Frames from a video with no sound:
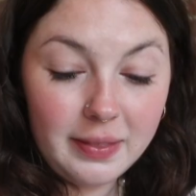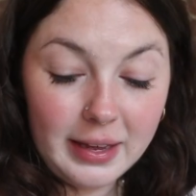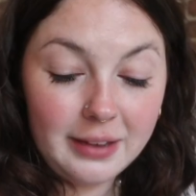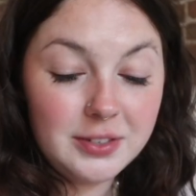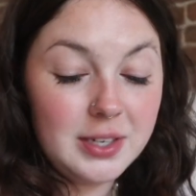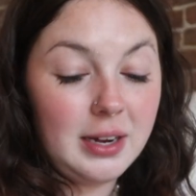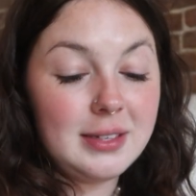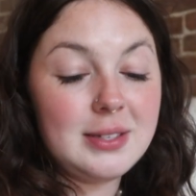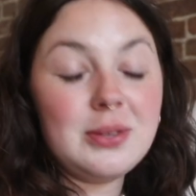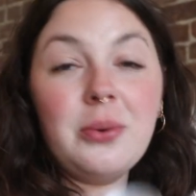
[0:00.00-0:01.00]
They gifted
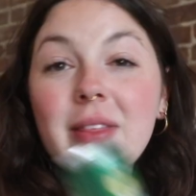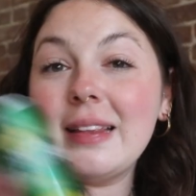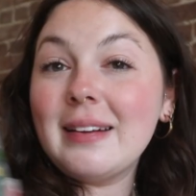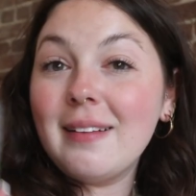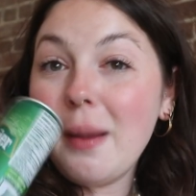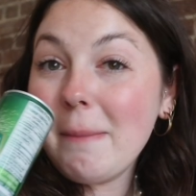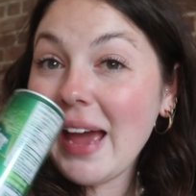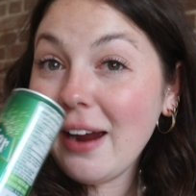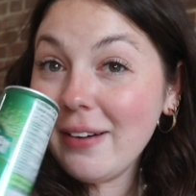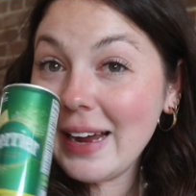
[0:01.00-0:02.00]
us with a little
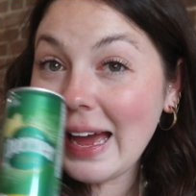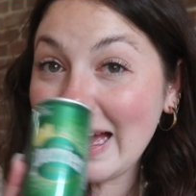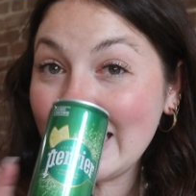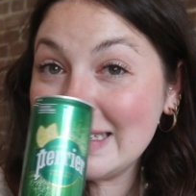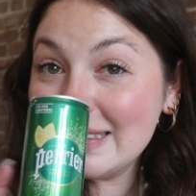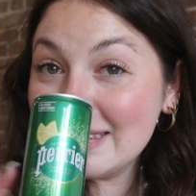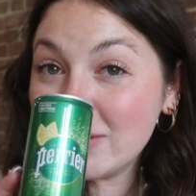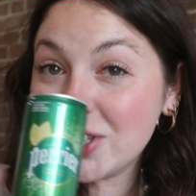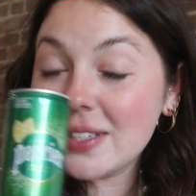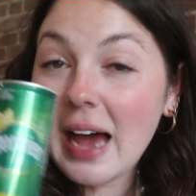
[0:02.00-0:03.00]
Perrier,
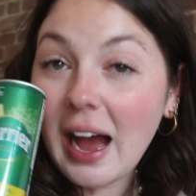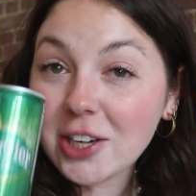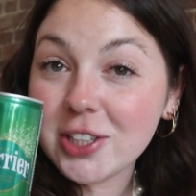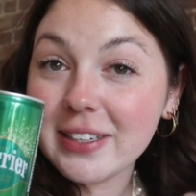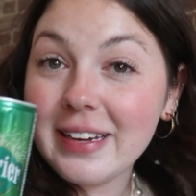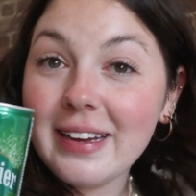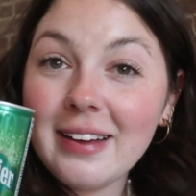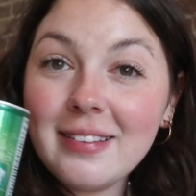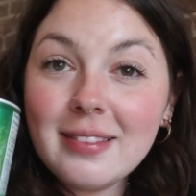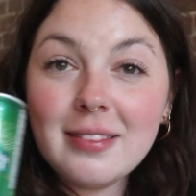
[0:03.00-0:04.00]
which is actually,
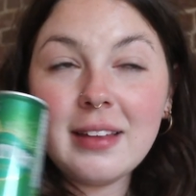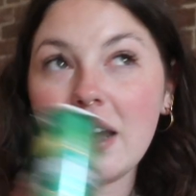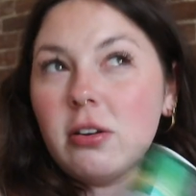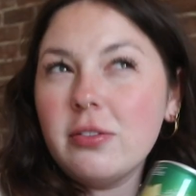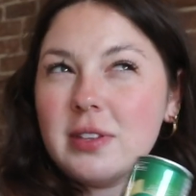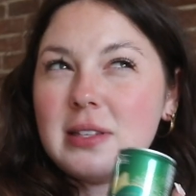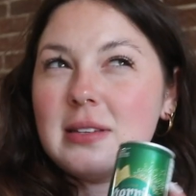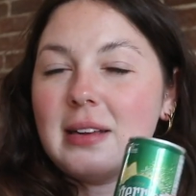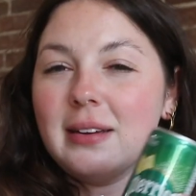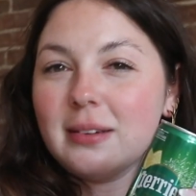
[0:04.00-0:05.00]
I don't know if this is
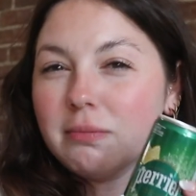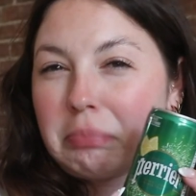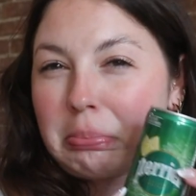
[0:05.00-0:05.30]
like